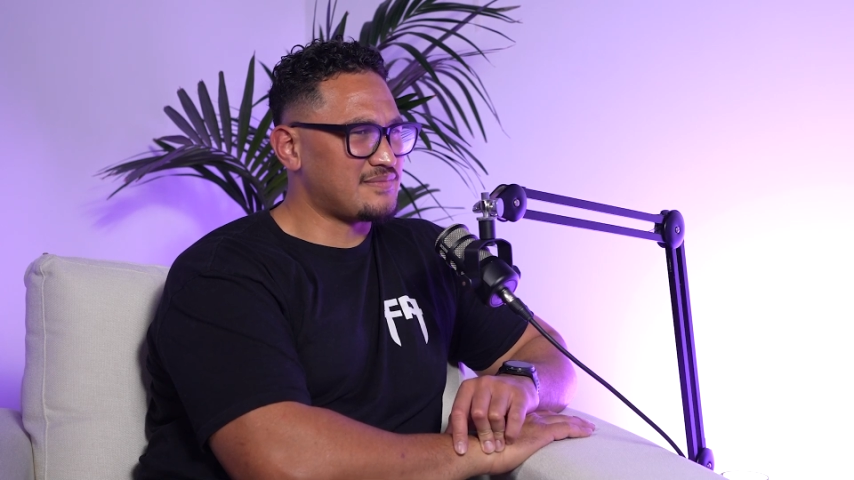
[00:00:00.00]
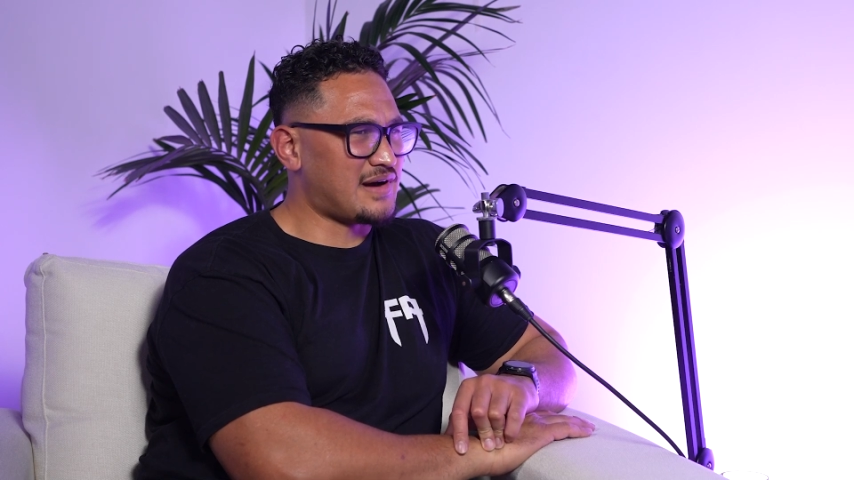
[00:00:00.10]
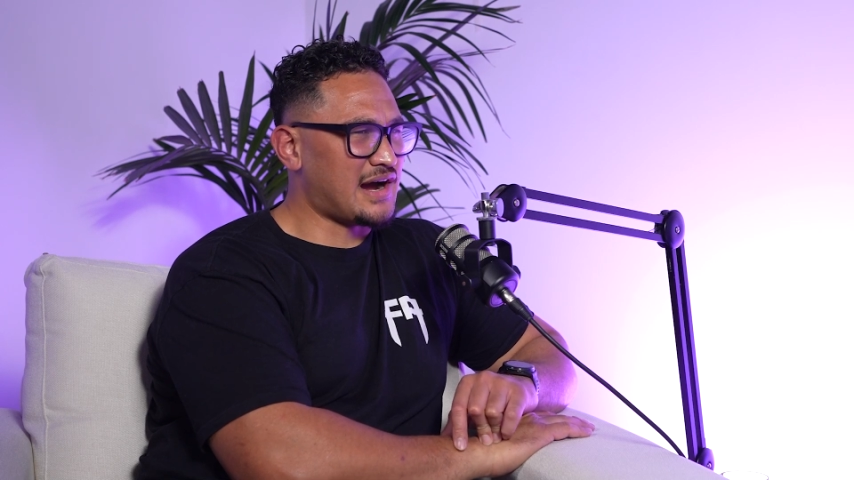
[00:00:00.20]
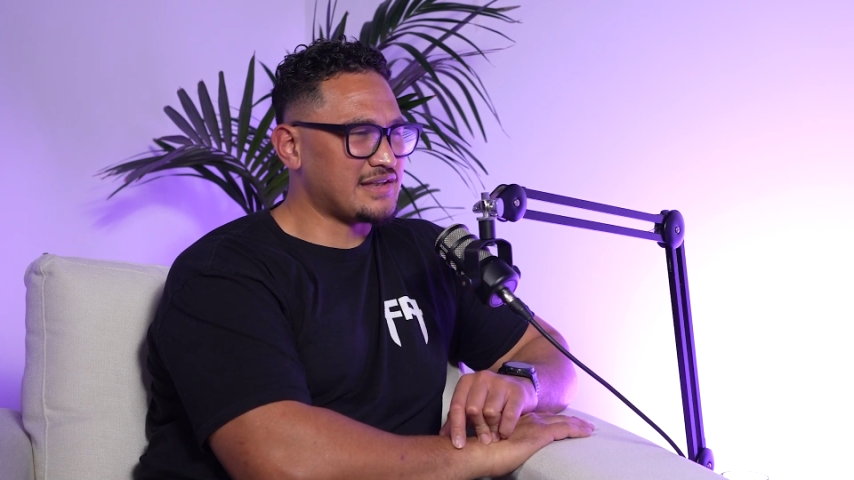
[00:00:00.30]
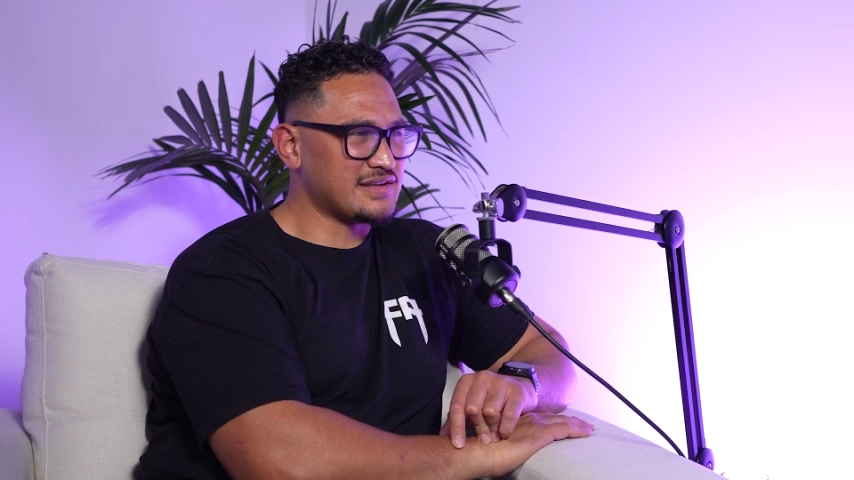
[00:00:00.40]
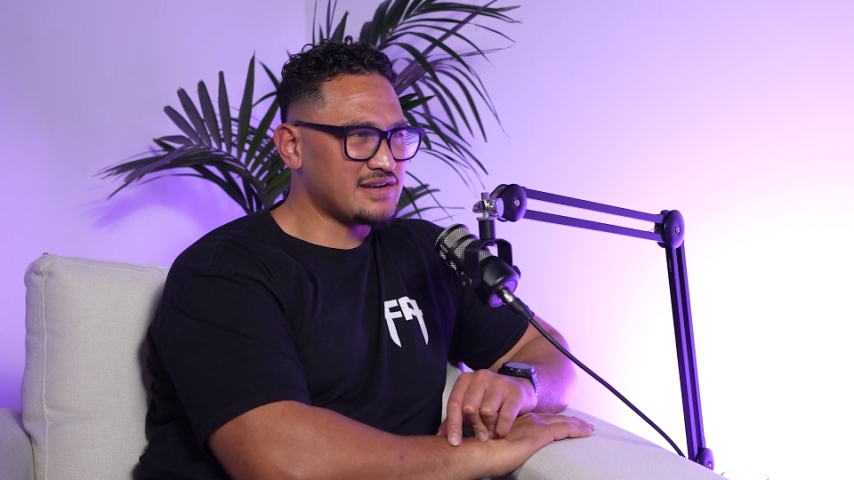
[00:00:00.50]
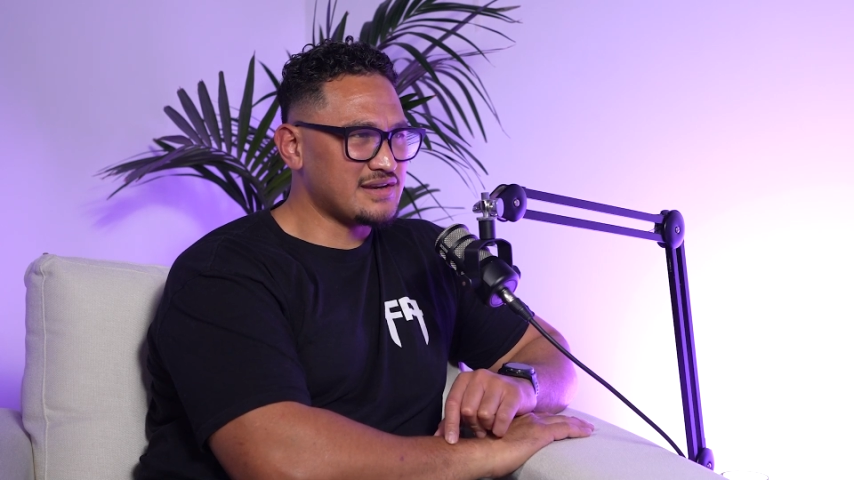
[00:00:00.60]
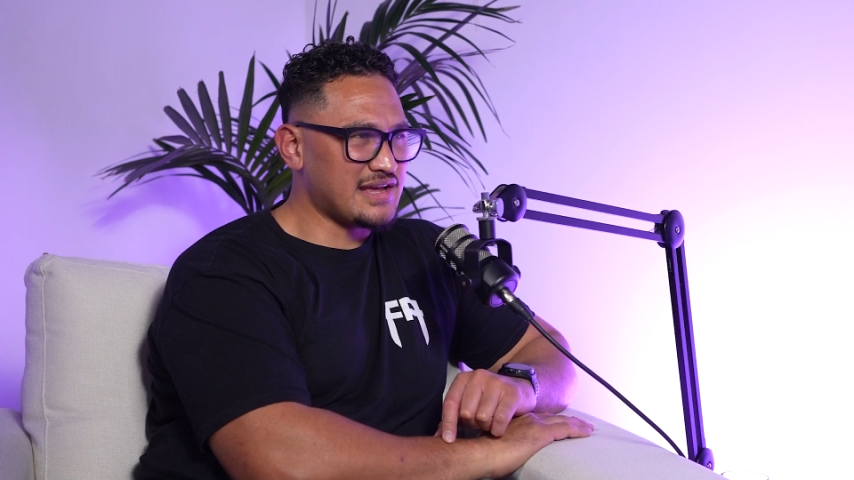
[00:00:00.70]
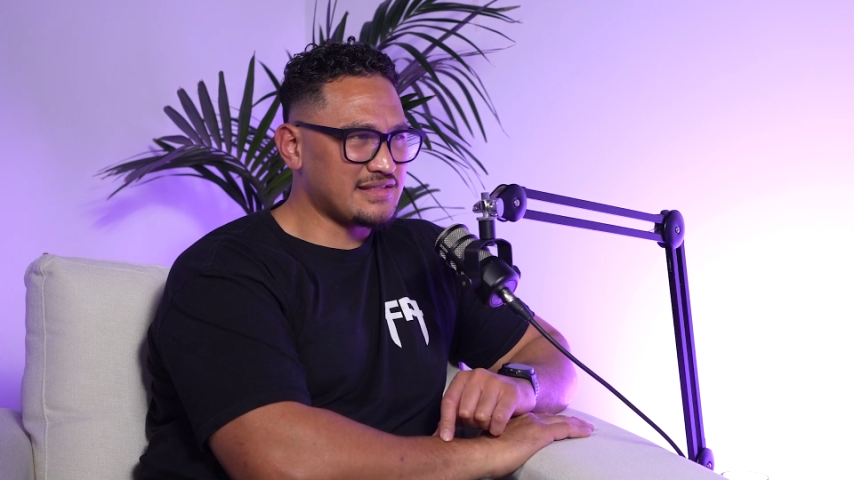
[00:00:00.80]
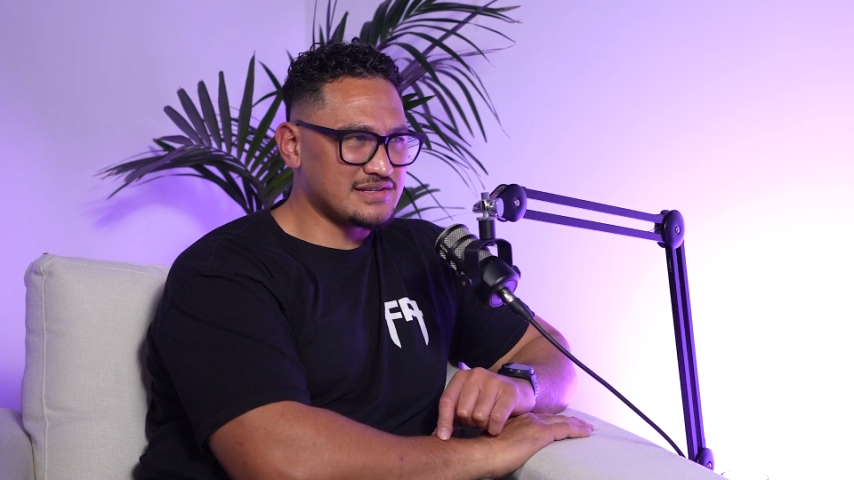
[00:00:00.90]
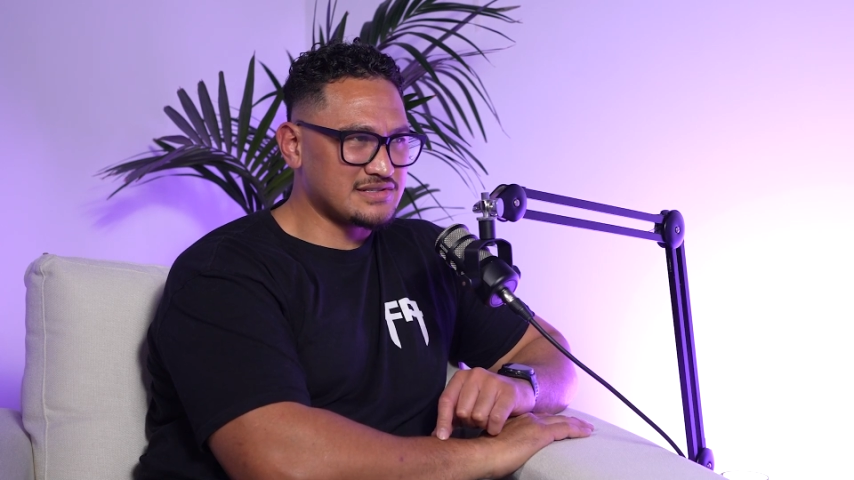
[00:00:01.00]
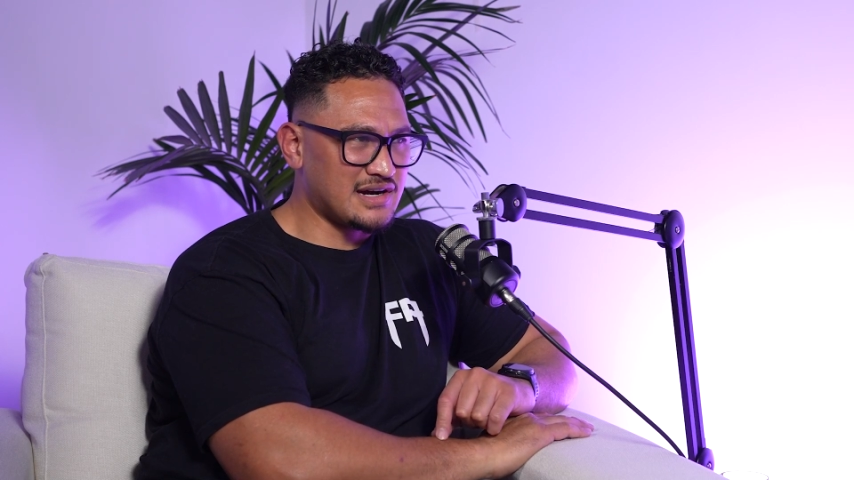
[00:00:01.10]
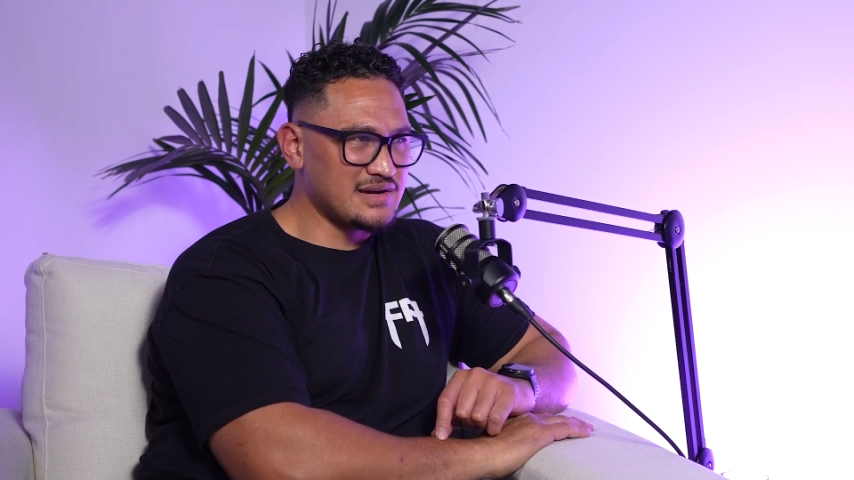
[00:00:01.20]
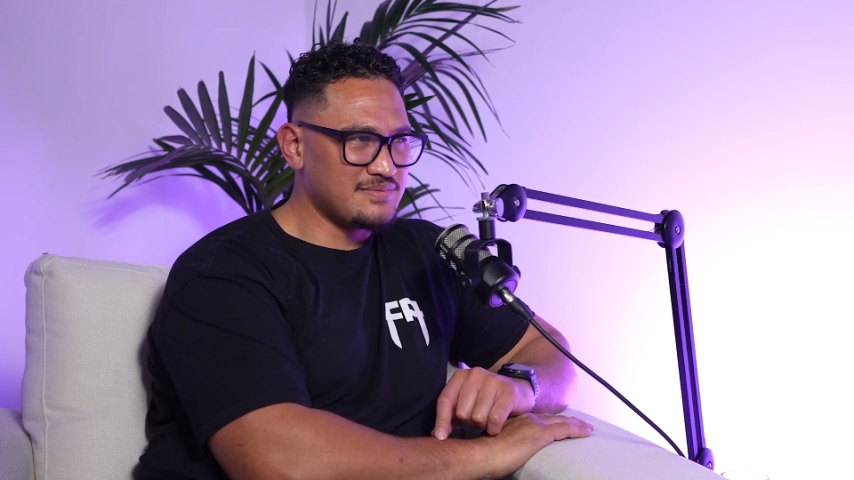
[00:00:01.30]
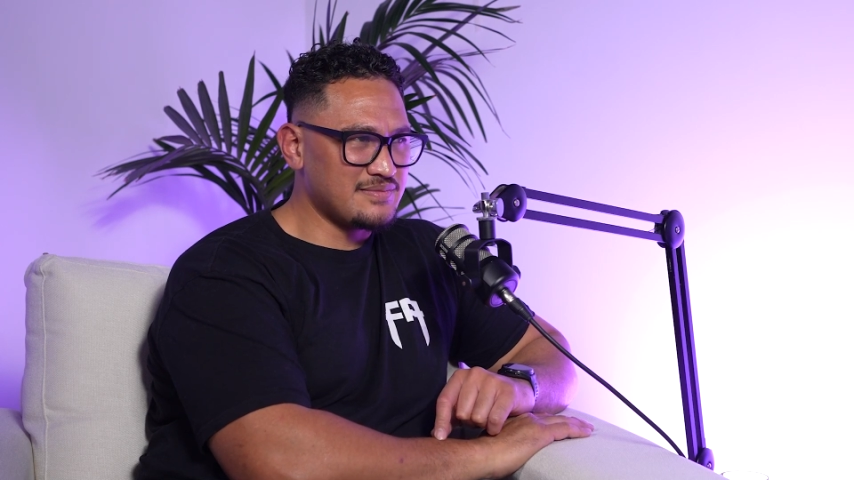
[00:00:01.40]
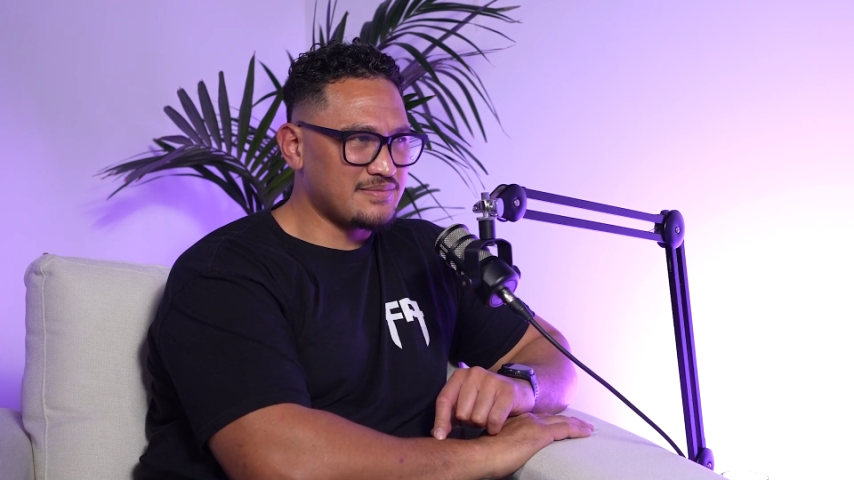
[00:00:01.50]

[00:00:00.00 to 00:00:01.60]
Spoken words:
I didn't at the time